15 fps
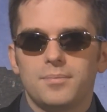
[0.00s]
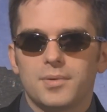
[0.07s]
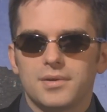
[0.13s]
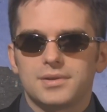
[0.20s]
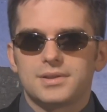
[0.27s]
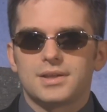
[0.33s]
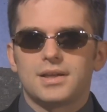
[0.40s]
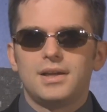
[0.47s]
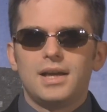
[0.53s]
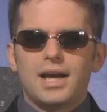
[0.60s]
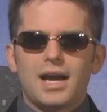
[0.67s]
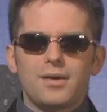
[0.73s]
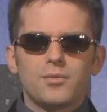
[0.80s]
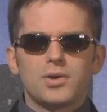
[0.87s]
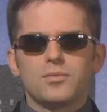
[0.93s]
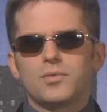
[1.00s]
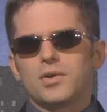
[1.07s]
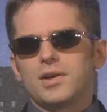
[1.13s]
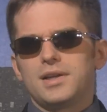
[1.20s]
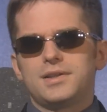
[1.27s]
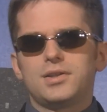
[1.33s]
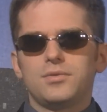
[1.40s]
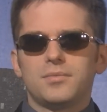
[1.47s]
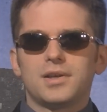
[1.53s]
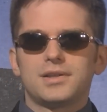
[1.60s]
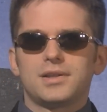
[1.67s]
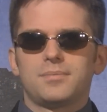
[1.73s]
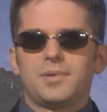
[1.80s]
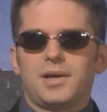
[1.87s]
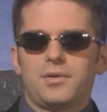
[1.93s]
But I wouldn't worry too
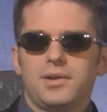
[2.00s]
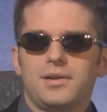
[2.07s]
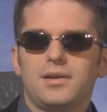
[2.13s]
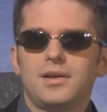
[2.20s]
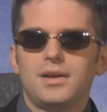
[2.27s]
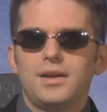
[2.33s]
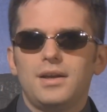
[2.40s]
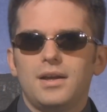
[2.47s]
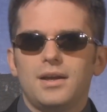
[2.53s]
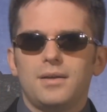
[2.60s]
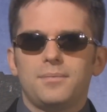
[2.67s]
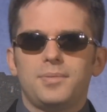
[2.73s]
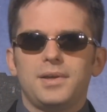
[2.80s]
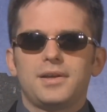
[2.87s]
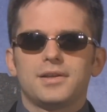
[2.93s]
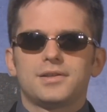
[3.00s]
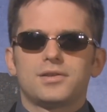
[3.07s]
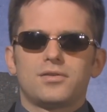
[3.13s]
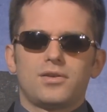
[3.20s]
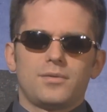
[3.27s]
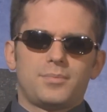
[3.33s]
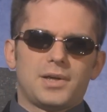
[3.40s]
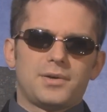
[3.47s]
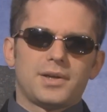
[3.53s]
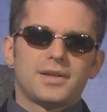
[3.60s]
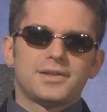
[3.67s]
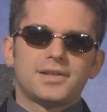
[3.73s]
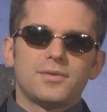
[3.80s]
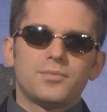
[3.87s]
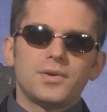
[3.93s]
much about it and be concerned about it,
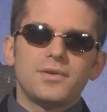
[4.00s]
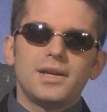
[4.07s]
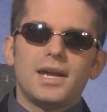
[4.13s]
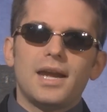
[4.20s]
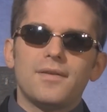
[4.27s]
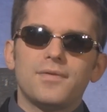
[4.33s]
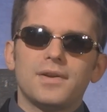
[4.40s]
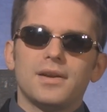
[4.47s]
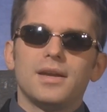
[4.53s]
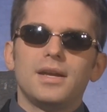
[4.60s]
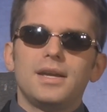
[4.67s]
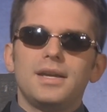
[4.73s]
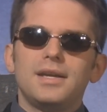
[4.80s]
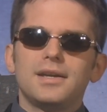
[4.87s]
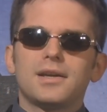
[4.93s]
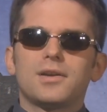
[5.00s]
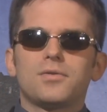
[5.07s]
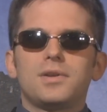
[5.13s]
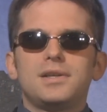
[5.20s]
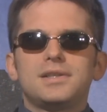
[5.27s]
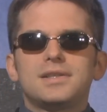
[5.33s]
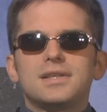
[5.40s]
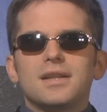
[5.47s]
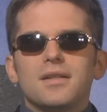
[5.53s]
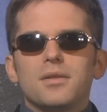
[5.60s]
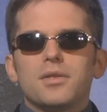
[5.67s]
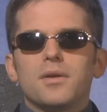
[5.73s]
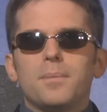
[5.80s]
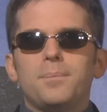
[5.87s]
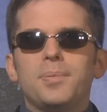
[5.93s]
because they really haven't increased
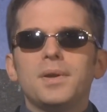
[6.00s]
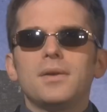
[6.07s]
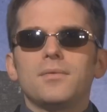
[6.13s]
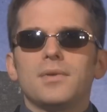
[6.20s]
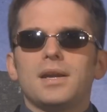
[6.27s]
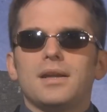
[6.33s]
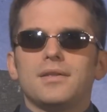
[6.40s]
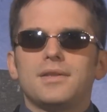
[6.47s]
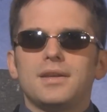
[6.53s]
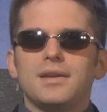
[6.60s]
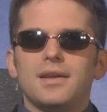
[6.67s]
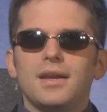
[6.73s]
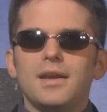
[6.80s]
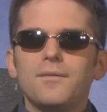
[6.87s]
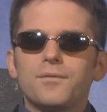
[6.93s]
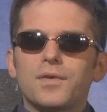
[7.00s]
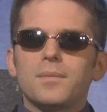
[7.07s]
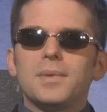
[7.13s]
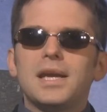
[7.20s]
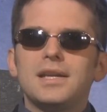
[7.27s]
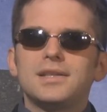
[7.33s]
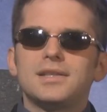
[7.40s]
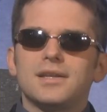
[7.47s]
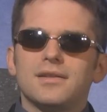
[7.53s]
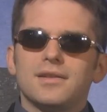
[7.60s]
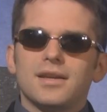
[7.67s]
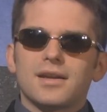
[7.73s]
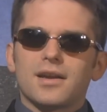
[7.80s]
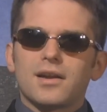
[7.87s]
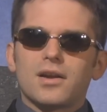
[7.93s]
the bitrate, the information
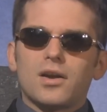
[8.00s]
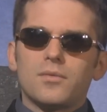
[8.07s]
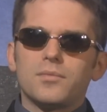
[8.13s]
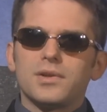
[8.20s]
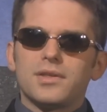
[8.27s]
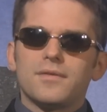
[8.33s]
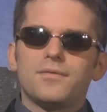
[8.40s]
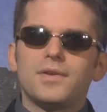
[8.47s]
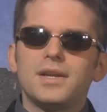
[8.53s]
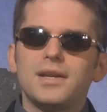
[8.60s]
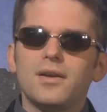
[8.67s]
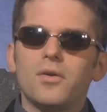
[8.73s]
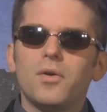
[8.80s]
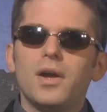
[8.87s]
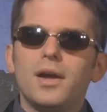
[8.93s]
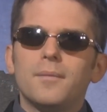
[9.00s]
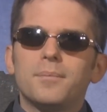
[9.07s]
that can come with the video,